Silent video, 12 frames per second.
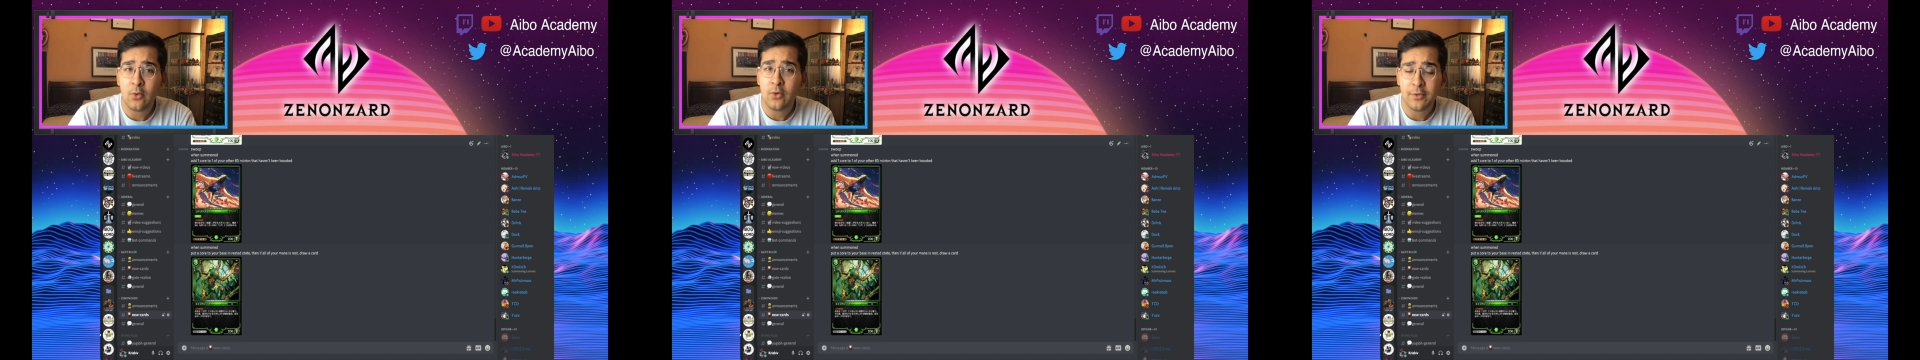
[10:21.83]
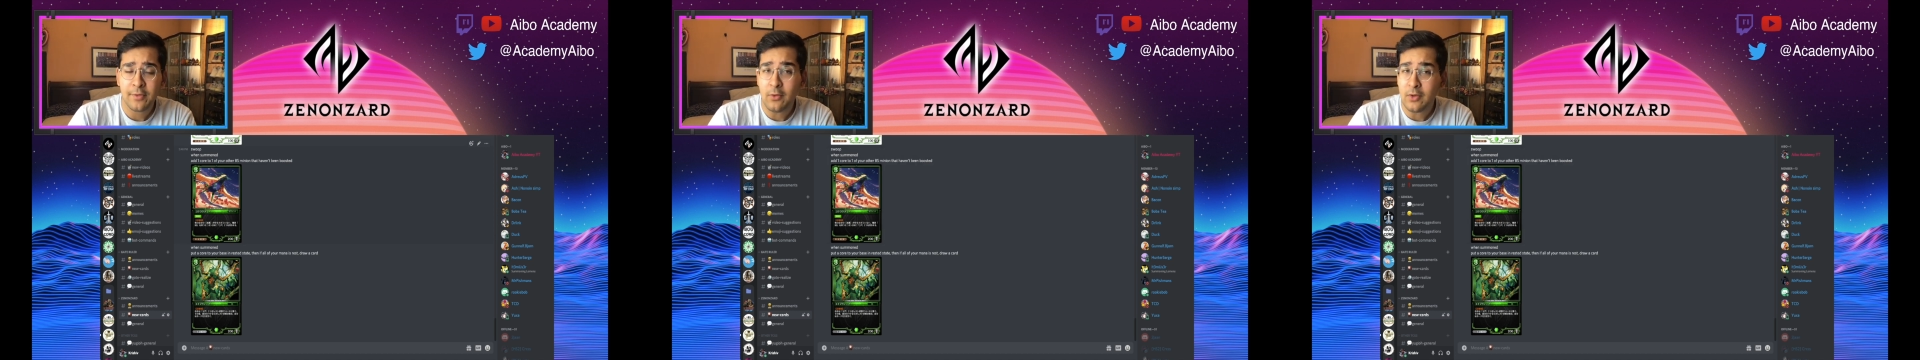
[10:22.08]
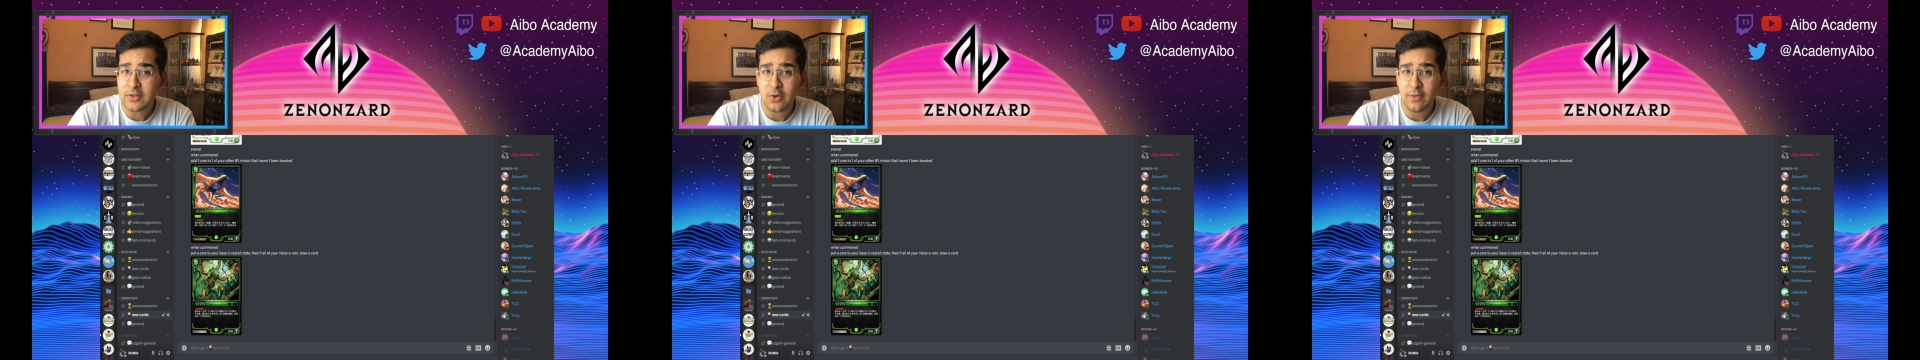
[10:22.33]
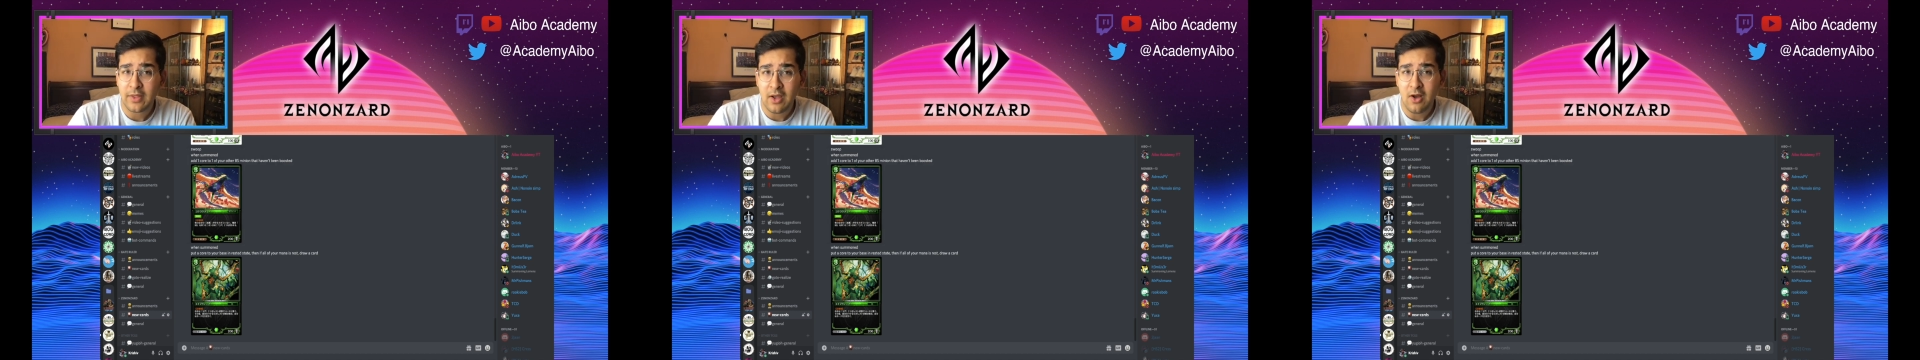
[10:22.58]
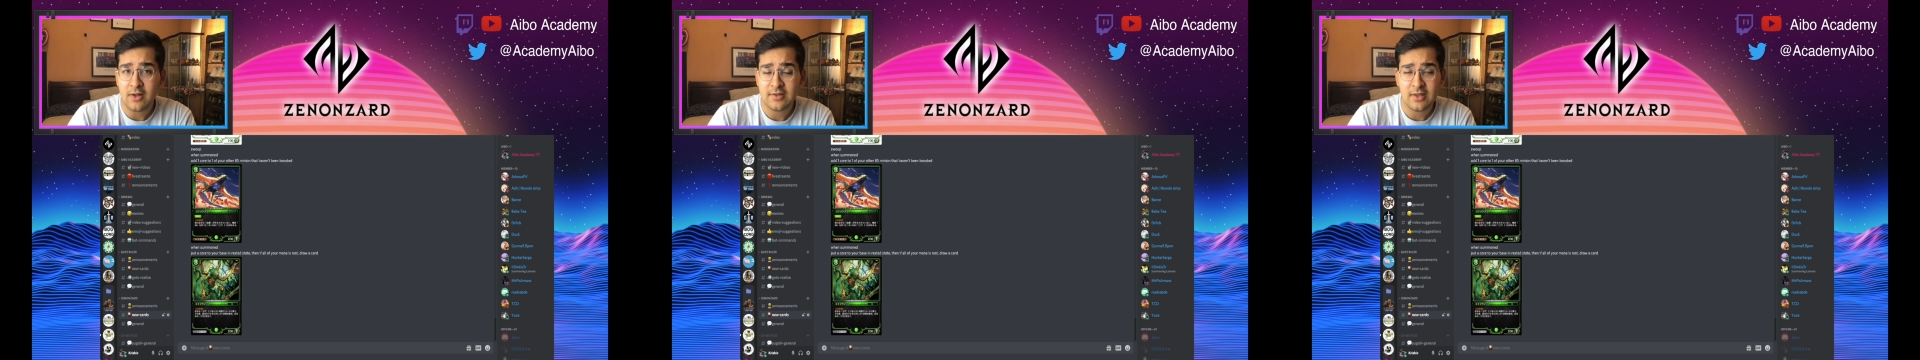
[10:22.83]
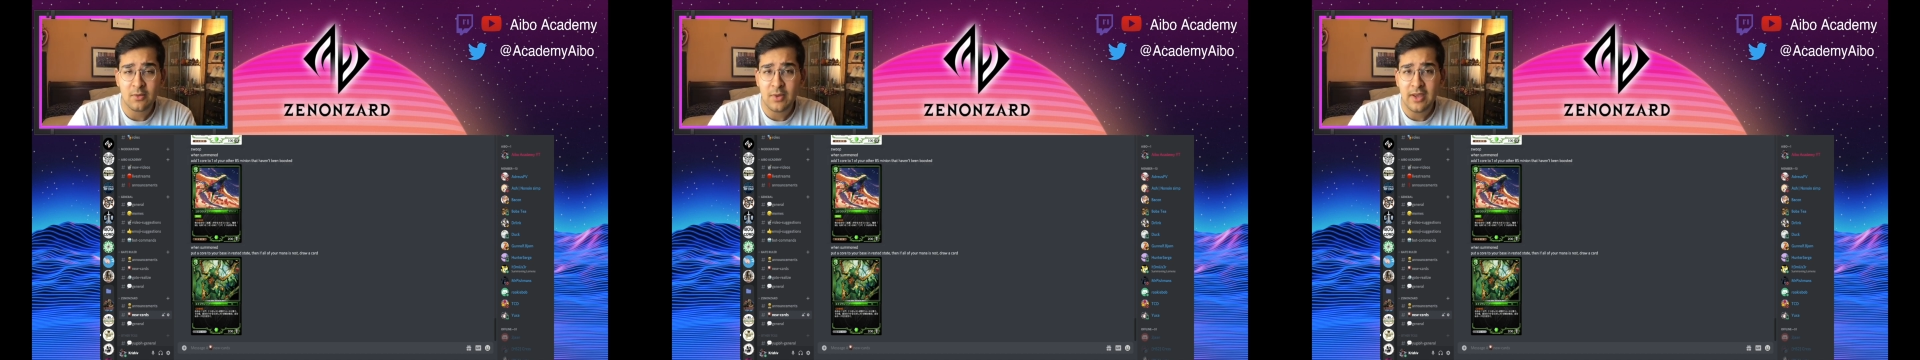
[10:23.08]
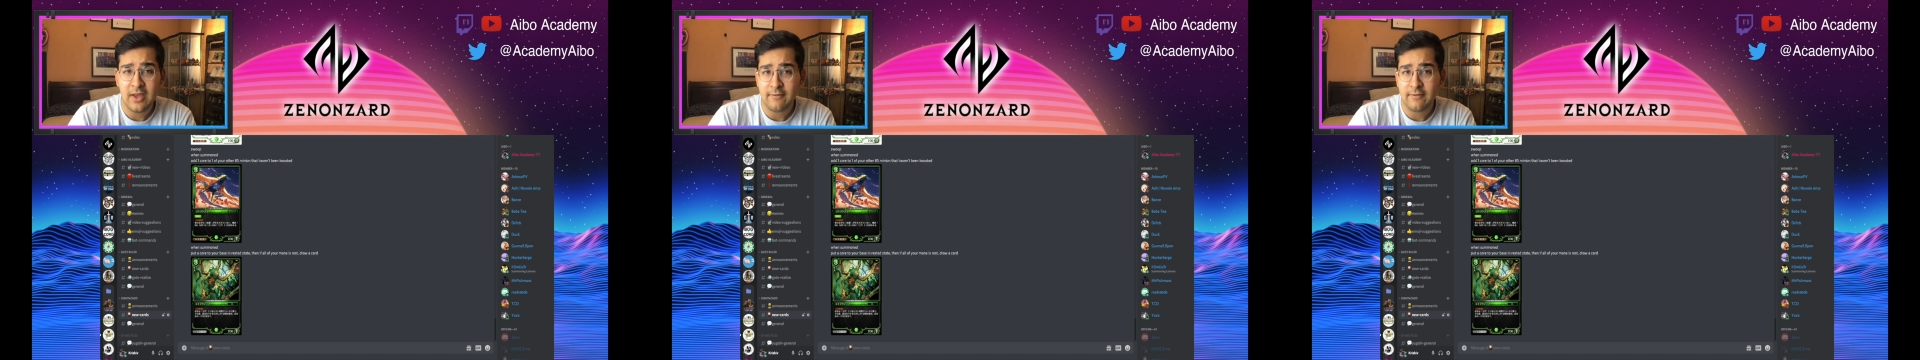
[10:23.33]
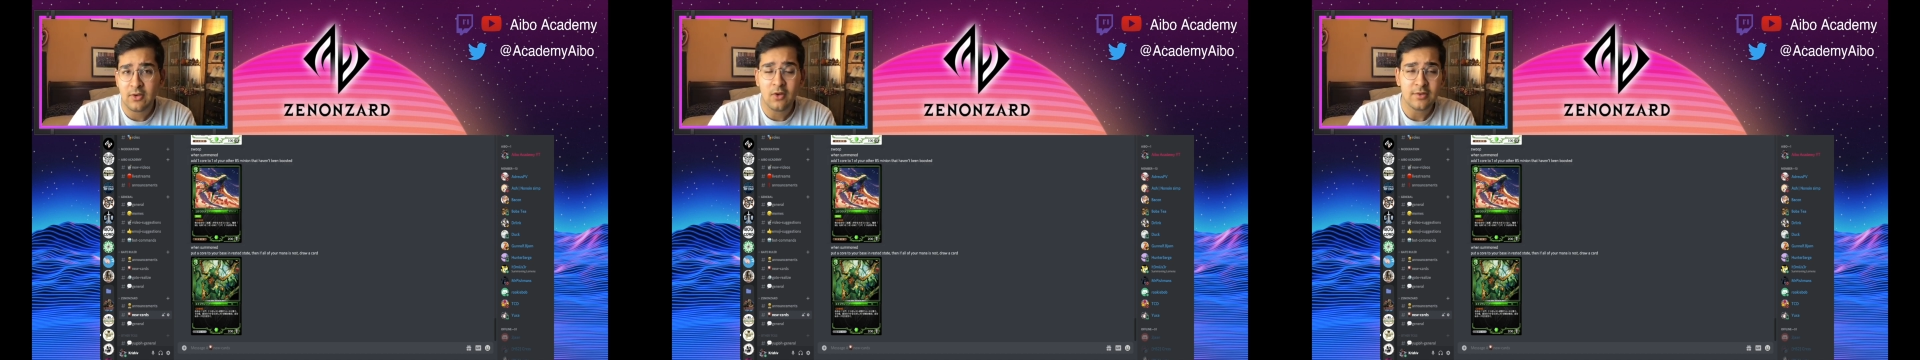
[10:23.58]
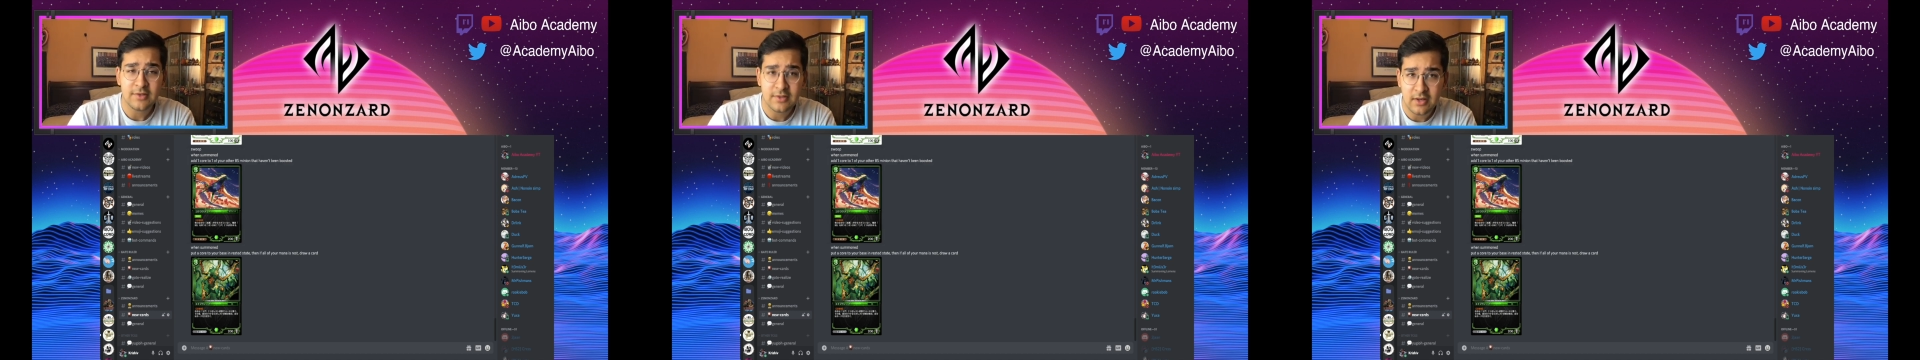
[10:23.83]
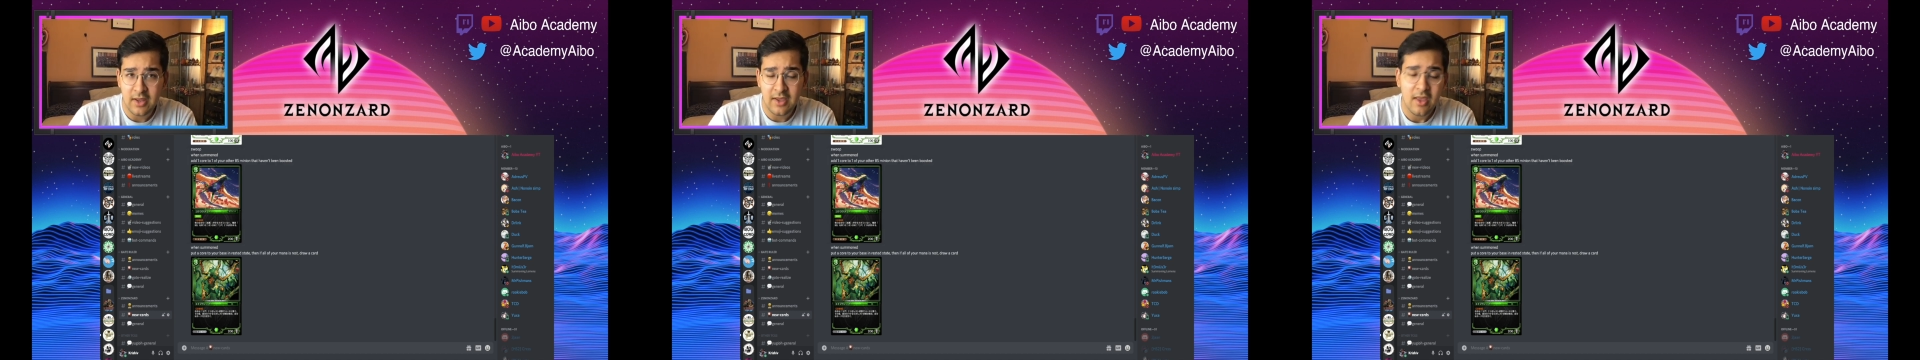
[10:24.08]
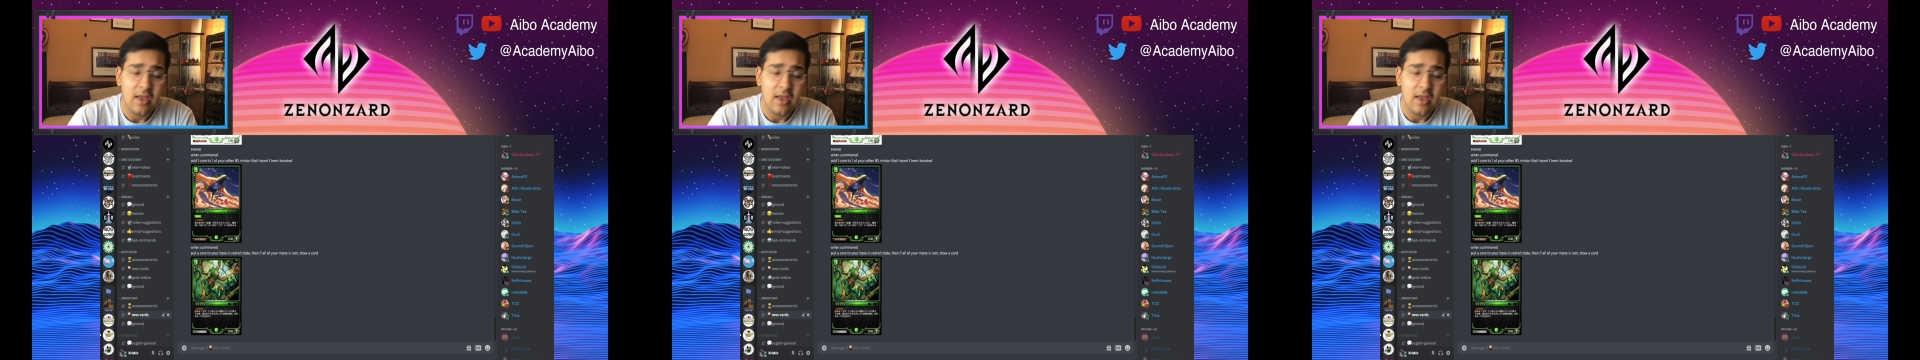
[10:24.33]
or your thoughts on the cards that we have got today.